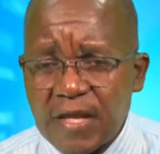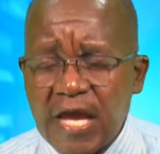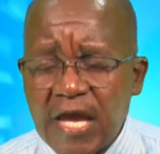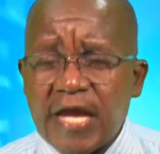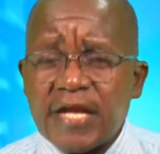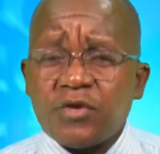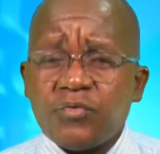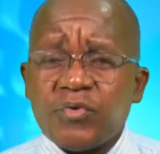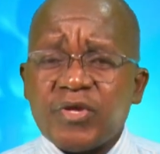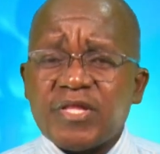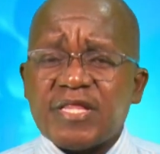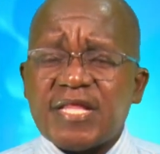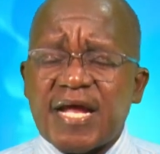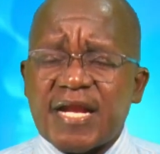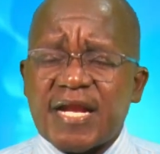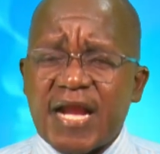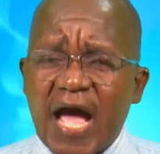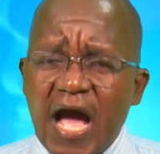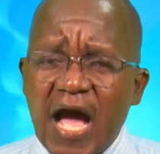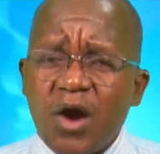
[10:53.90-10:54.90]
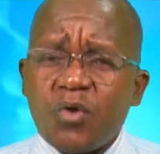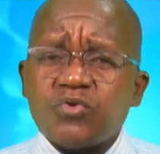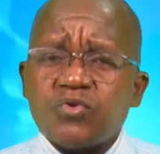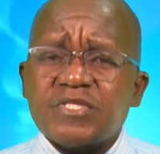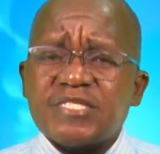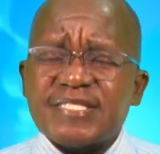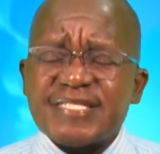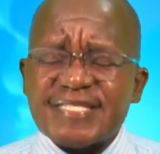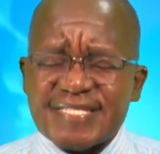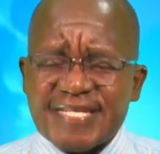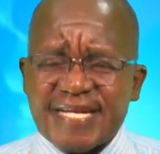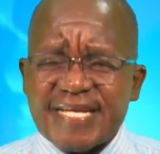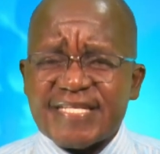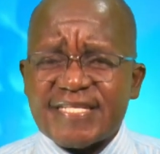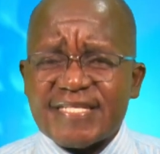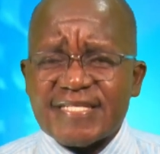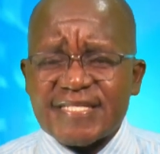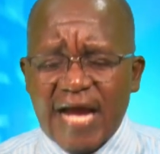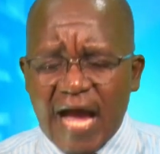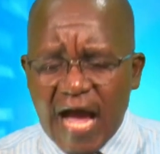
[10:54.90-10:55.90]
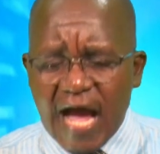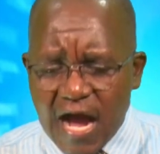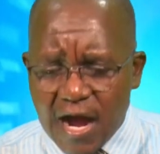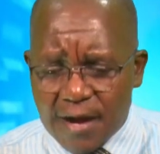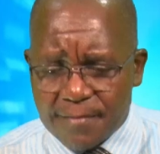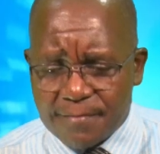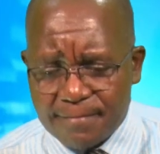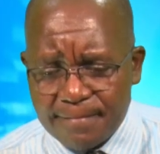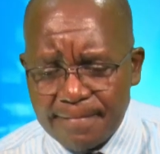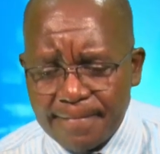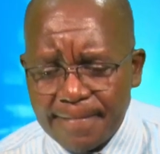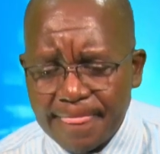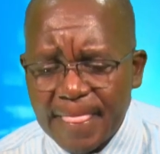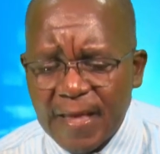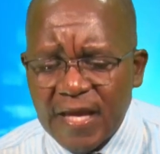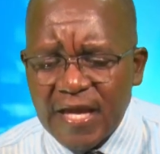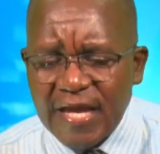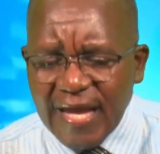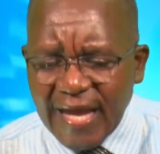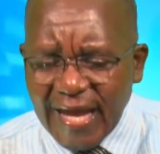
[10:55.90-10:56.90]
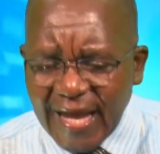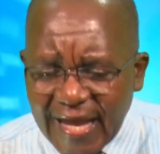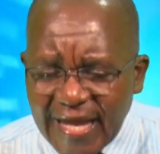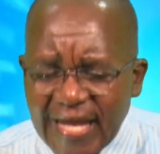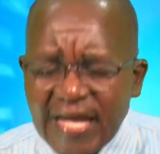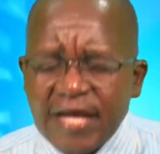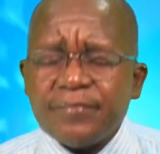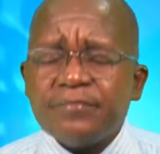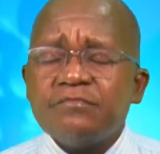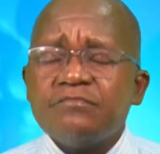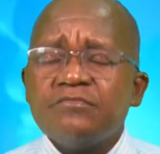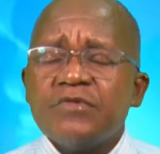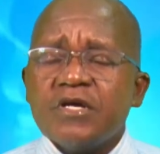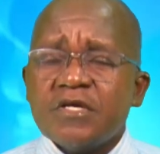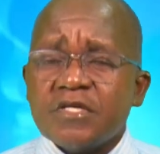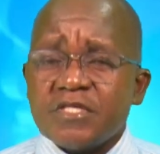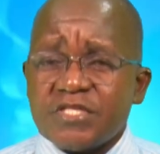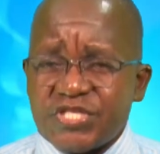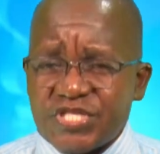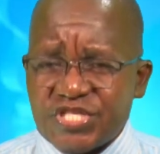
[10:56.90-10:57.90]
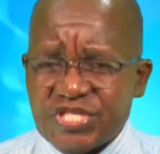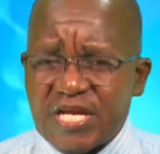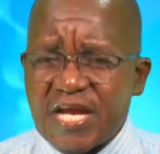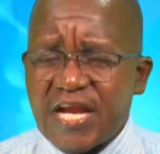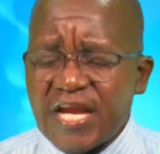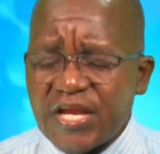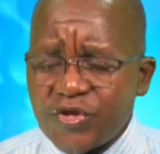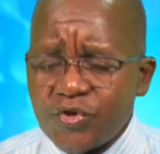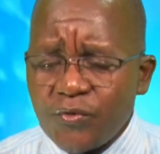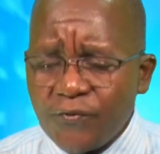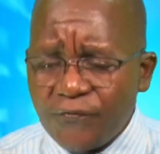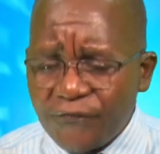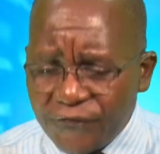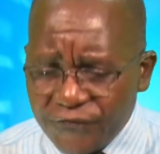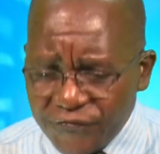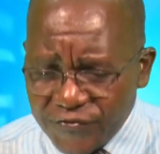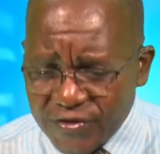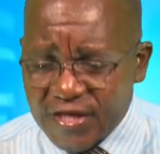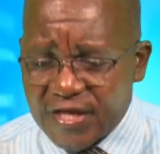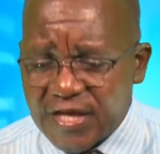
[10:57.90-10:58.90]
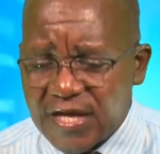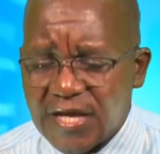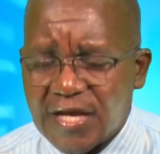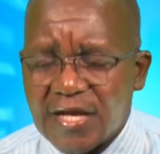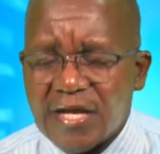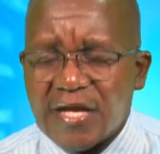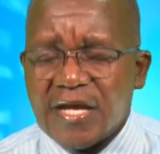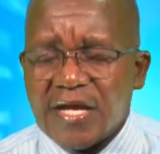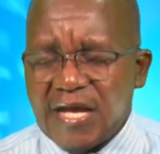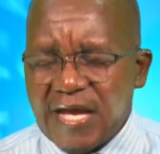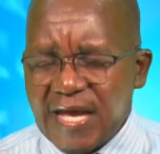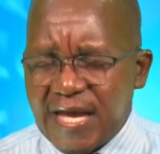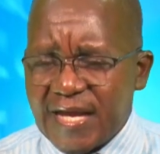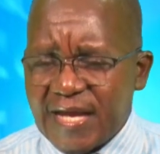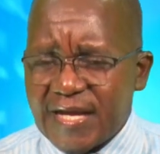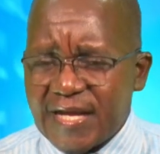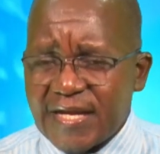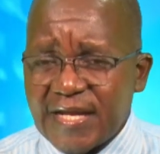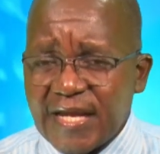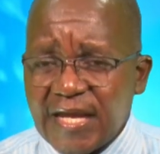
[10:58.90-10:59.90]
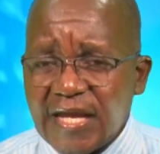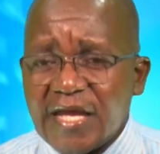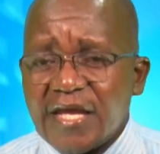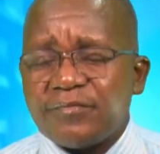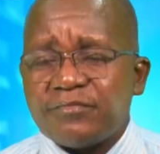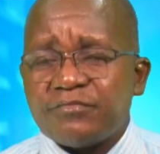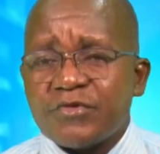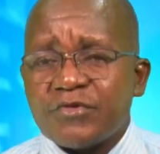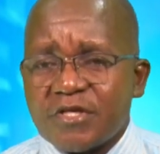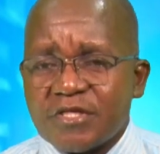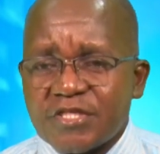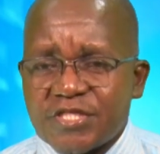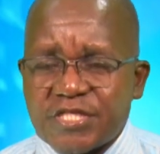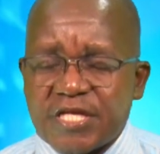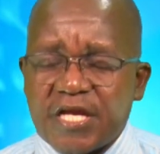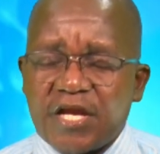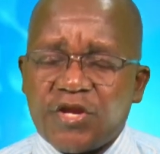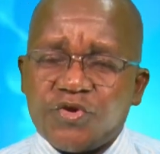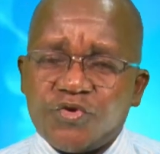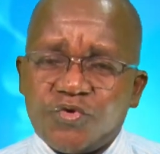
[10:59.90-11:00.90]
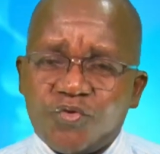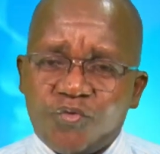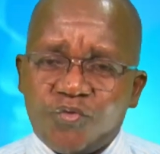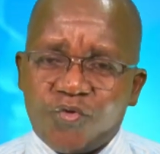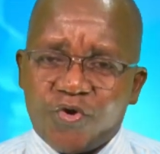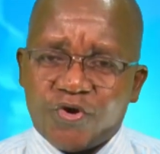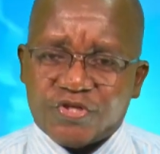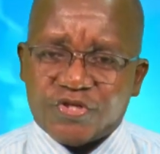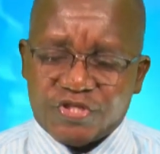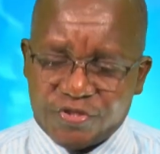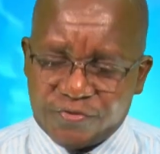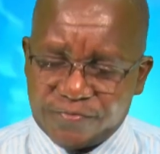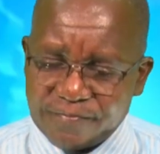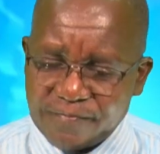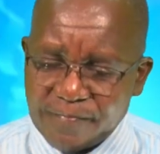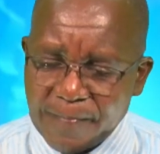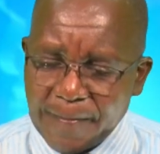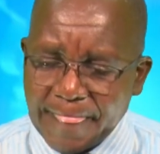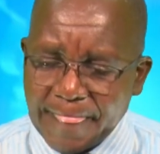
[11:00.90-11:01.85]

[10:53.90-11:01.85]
and with an outstretched arm, Him shall you fear, and Him shall you worship,